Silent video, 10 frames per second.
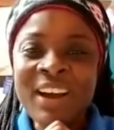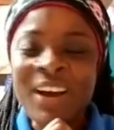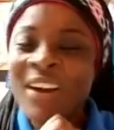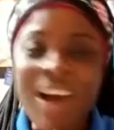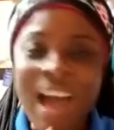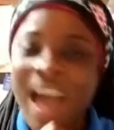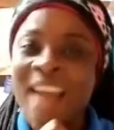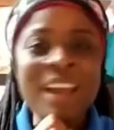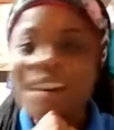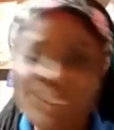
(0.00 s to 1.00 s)

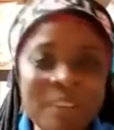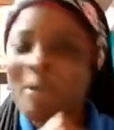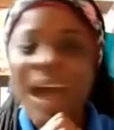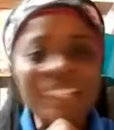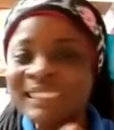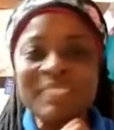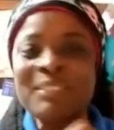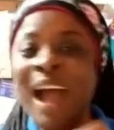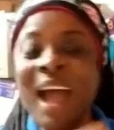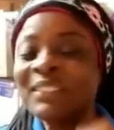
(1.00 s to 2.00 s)
Oh, I love the pastor
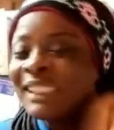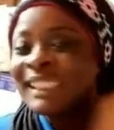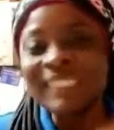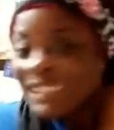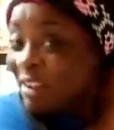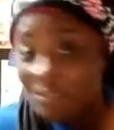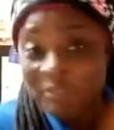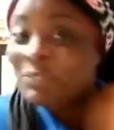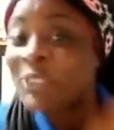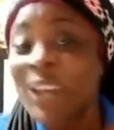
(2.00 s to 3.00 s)
wife. She's
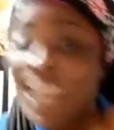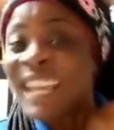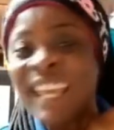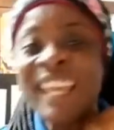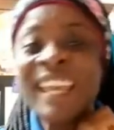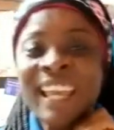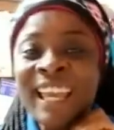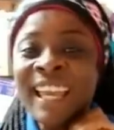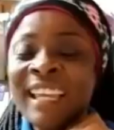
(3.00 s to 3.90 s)
so pretty.